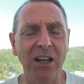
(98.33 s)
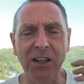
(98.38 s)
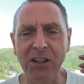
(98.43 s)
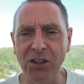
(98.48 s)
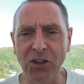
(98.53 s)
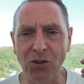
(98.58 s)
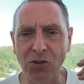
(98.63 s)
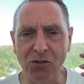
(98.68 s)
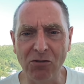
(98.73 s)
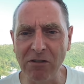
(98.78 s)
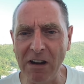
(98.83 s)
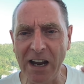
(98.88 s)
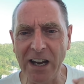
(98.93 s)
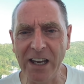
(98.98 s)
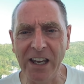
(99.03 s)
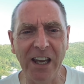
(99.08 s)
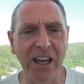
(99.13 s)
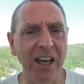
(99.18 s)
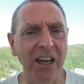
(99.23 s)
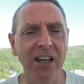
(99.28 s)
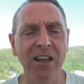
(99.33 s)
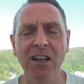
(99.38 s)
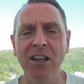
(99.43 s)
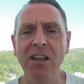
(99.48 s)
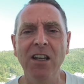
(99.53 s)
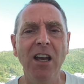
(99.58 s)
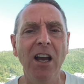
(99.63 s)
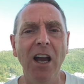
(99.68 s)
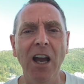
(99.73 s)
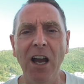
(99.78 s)
you know, Kraken,
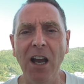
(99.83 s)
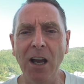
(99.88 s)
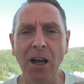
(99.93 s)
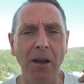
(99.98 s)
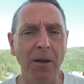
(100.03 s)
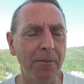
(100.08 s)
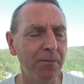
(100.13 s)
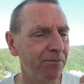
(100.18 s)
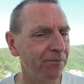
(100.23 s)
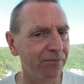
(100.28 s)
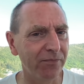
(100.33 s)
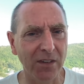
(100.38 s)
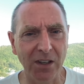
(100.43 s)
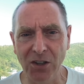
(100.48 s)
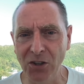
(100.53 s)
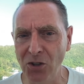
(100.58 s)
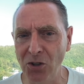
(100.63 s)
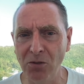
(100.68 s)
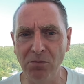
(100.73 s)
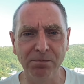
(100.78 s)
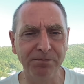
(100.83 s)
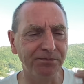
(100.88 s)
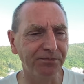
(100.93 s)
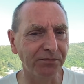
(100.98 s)
you know,